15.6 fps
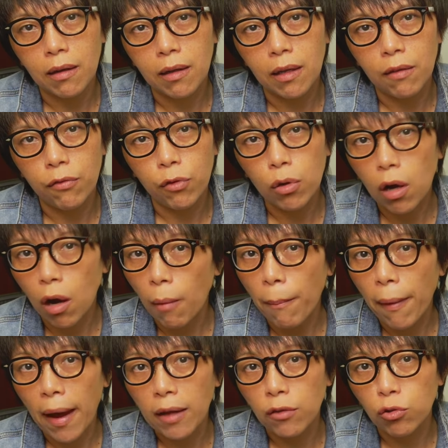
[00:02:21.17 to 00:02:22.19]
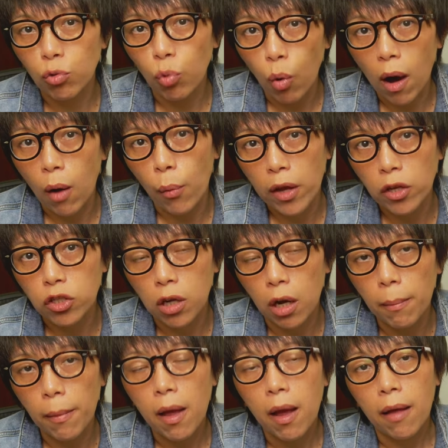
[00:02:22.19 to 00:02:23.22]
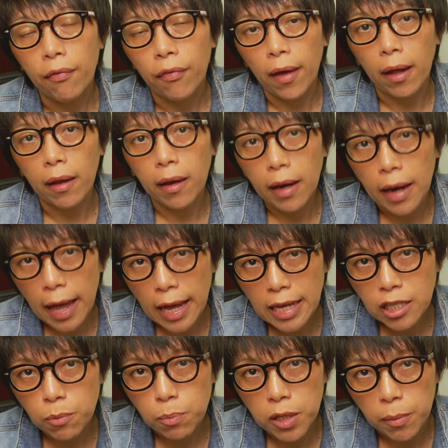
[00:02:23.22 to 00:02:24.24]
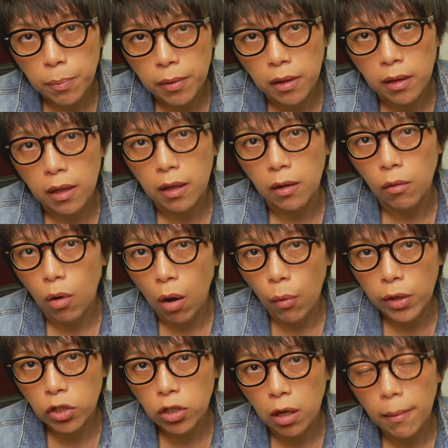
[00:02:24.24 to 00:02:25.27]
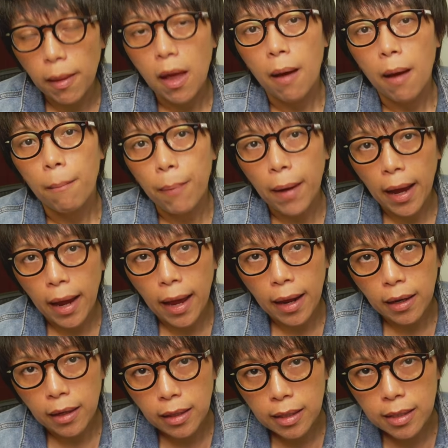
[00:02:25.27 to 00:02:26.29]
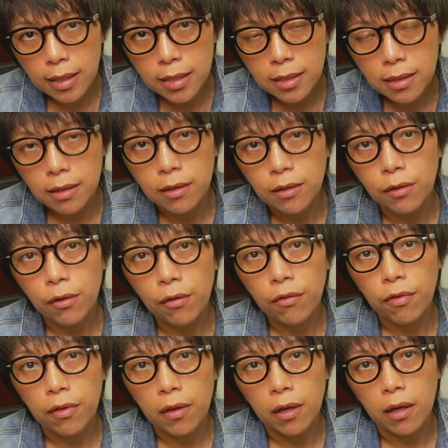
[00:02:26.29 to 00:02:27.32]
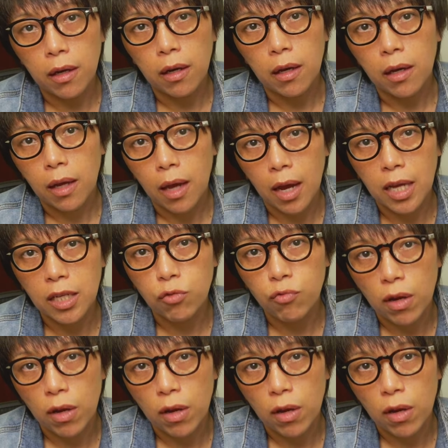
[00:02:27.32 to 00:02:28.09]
if you compare to Huawei shop, there are less people in a Huawei shop, but at least, you know, the cash